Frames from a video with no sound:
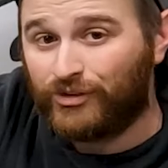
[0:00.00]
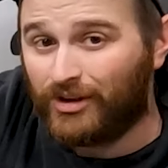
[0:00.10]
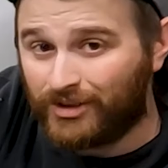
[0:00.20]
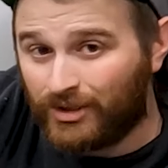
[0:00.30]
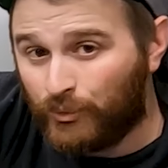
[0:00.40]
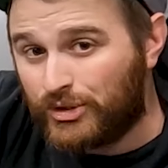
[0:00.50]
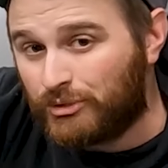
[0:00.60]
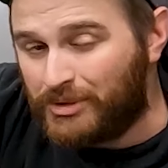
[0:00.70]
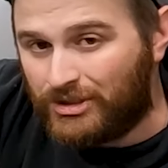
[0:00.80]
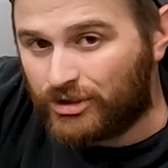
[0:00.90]
on here, which
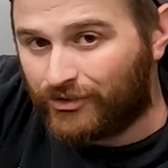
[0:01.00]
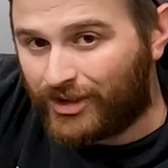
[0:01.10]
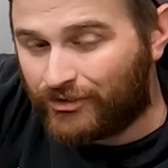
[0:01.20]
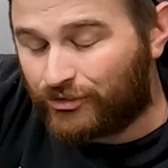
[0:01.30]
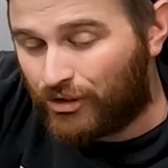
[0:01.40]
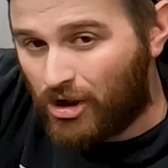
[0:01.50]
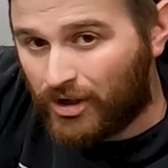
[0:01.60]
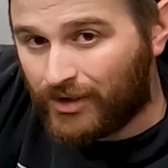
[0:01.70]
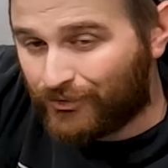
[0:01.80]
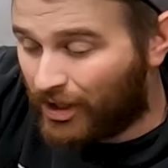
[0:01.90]
will be just as
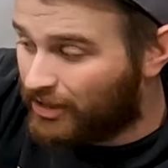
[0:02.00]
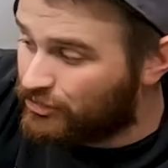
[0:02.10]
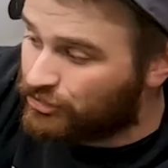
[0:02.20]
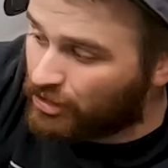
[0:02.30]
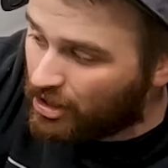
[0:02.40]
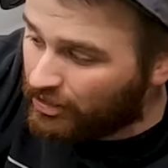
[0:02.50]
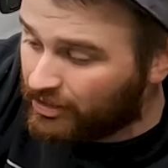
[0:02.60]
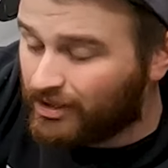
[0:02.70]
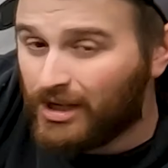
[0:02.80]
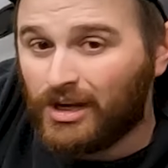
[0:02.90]
strong, if not
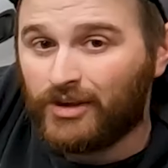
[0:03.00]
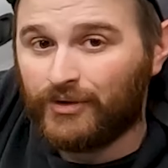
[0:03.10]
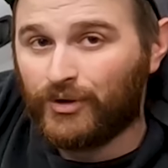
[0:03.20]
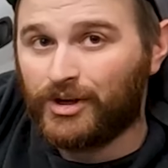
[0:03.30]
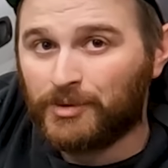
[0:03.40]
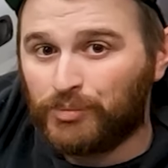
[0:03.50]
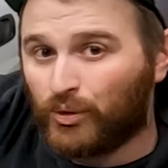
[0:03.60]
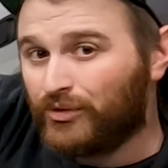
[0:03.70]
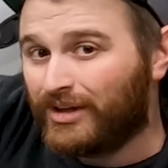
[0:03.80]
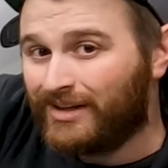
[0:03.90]
stronger, than running a
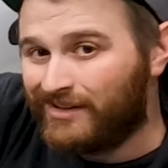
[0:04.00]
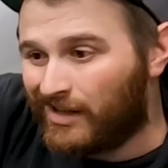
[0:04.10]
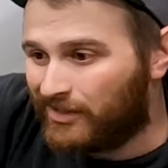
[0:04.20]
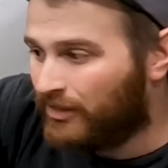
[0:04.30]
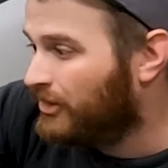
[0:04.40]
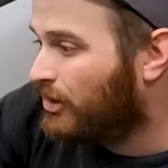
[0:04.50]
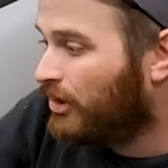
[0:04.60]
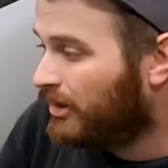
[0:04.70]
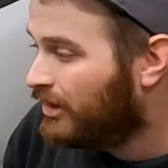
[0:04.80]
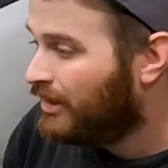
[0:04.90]
bolt and nut on the
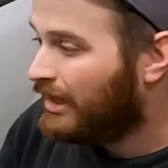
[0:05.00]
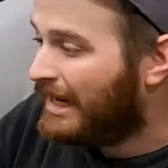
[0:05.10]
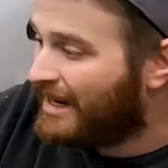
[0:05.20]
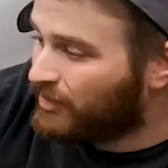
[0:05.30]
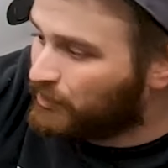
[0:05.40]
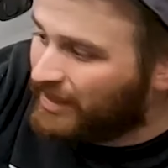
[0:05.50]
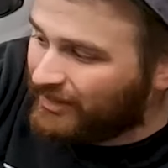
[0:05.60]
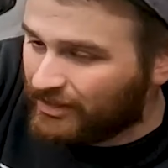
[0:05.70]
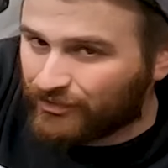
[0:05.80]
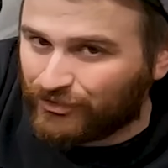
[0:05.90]
car. And it will make
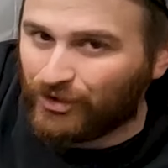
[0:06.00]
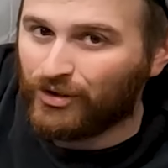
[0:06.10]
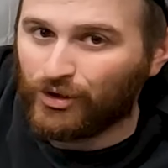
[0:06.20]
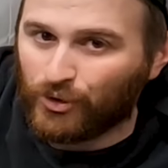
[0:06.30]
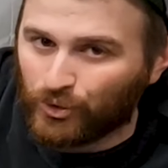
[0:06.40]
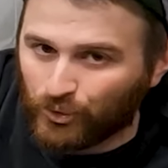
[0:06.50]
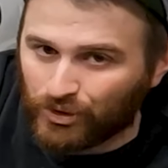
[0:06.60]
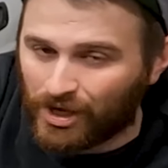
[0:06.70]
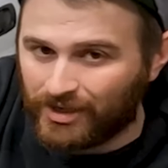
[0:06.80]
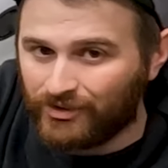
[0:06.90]
the install a whole
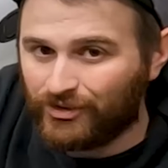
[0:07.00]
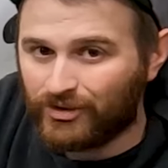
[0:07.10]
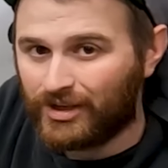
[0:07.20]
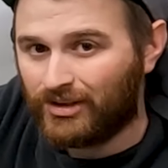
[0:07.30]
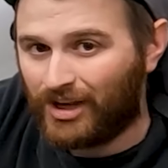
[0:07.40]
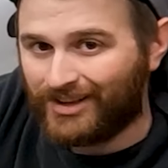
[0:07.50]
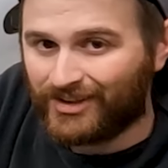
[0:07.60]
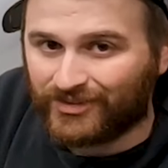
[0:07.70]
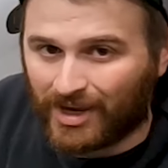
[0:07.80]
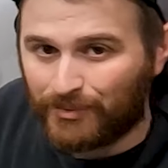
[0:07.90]
lot easier and a lot
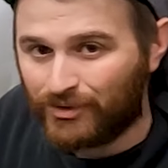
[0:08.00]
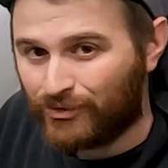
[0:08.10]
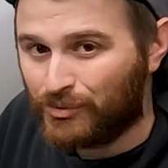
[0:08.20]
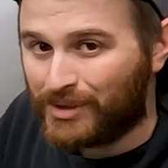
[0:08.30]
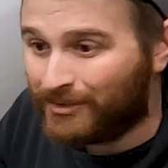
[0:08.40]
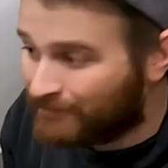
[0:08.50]
less time consuming.